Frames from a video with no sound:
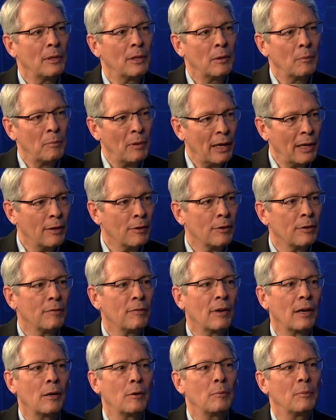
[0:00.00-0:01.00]
the payer
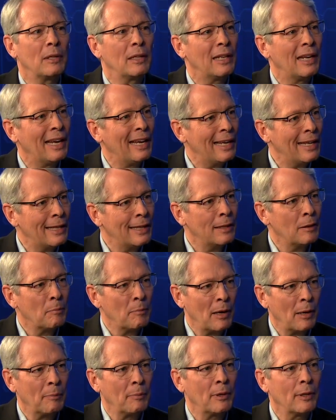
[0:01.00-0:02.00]
environment, and the
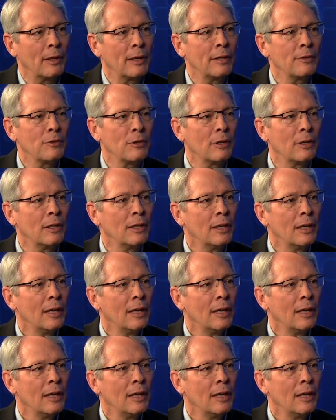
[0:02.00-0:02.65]
population.